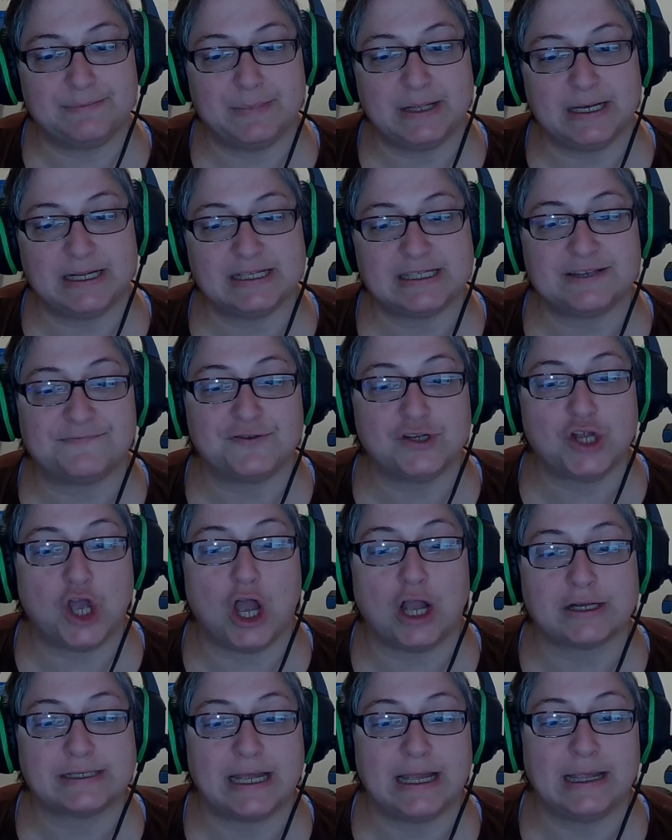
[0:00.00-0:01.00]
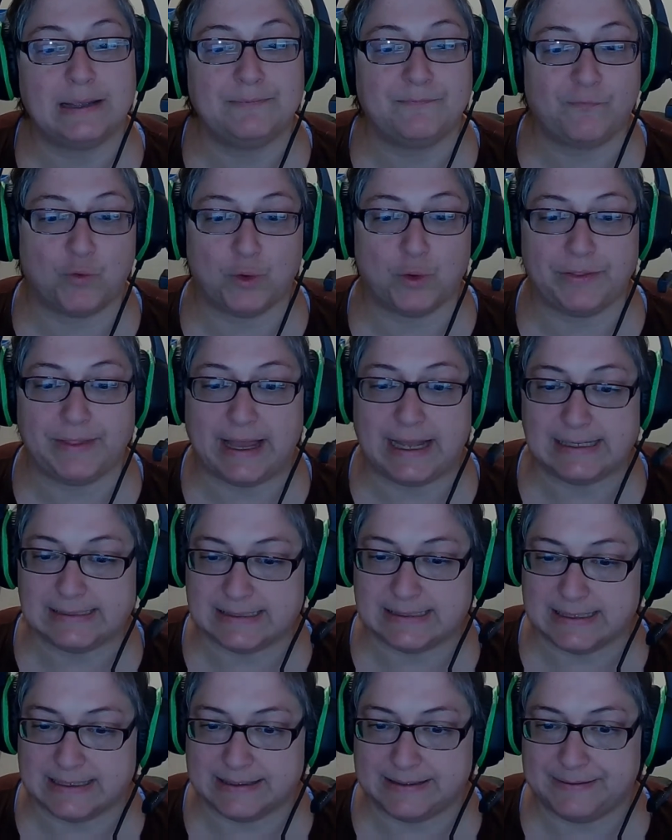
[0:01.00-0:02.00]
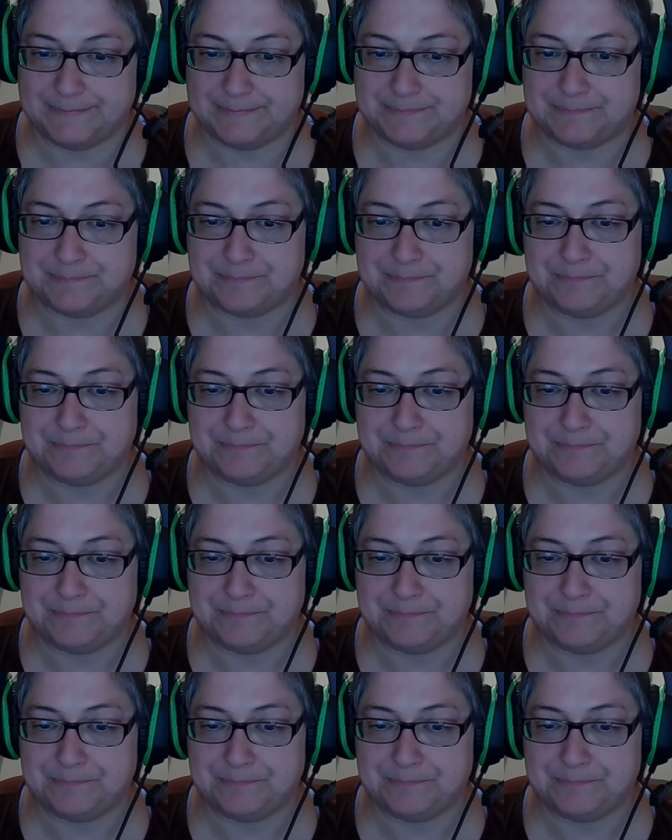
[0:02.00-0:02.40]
minutes of talk time for that time.